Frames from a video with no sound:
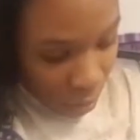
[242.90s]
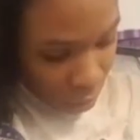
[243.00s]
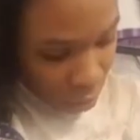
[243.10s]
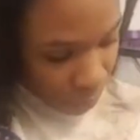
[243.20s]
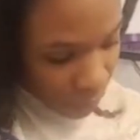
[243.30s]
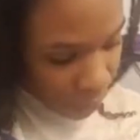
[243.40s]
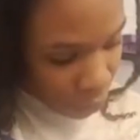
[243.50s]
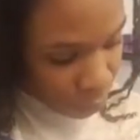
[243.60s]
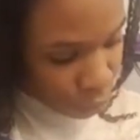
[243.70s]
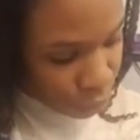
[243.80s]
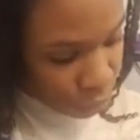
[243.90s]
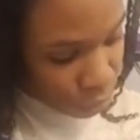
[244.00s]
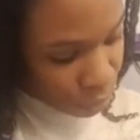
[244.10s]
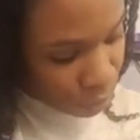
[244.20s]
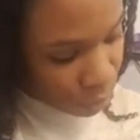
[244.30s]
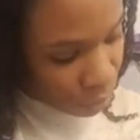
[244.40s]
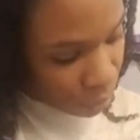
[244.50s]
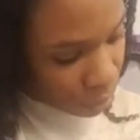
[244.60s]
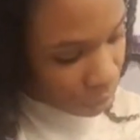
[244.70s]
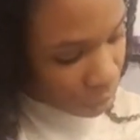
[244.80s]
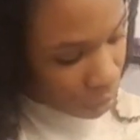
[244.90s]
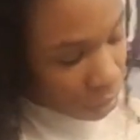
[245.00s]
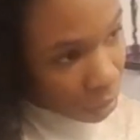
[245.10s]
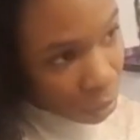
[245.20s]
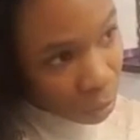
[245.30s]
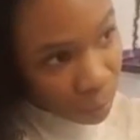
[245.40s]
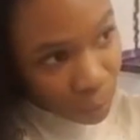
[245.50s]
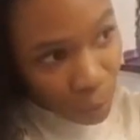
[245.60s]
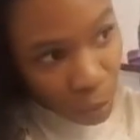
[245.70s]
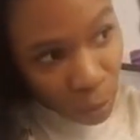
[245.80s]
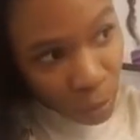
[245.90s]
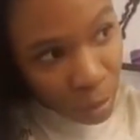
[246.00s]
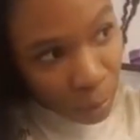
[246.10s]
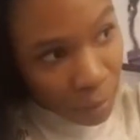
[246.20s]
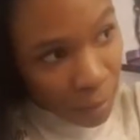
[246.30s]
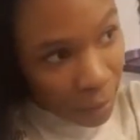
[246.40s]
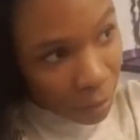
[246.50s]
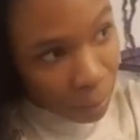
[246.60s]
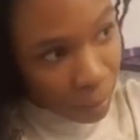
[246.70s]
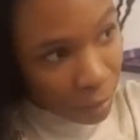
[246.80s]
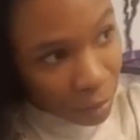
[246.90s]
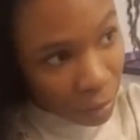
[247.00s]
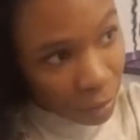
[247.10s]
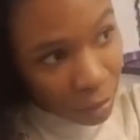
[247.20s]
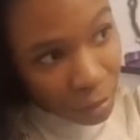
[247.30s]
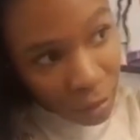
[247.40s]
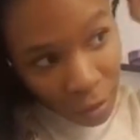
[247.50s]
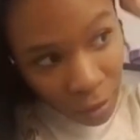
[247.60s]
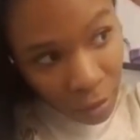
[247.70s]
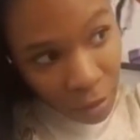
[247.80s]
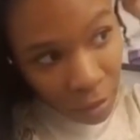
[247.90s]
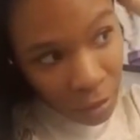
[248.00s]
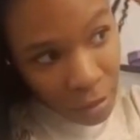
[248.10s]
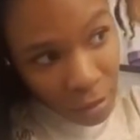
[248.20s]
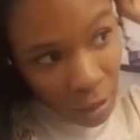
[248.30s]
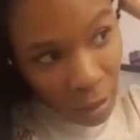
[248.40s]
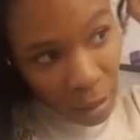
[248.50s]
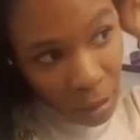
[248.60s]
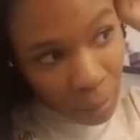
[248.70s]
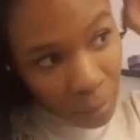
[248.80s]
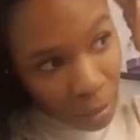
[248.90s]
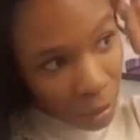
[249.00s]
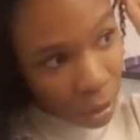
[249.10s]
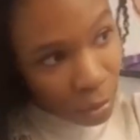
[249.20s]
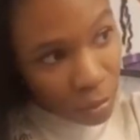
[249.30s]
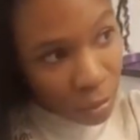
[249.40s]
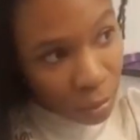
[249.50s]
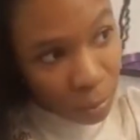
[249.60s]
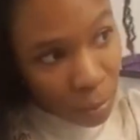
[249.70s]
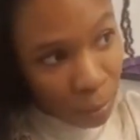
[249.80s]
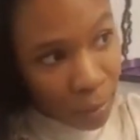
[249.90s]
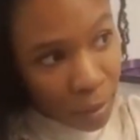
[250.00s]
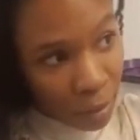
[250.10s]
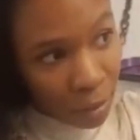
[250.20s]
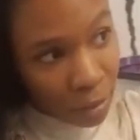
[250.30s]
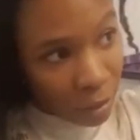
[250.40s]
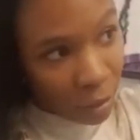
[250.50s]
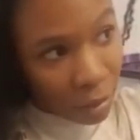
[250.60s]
I hope that helped you. I hope when you reapply your butter this time it holds a little bit better.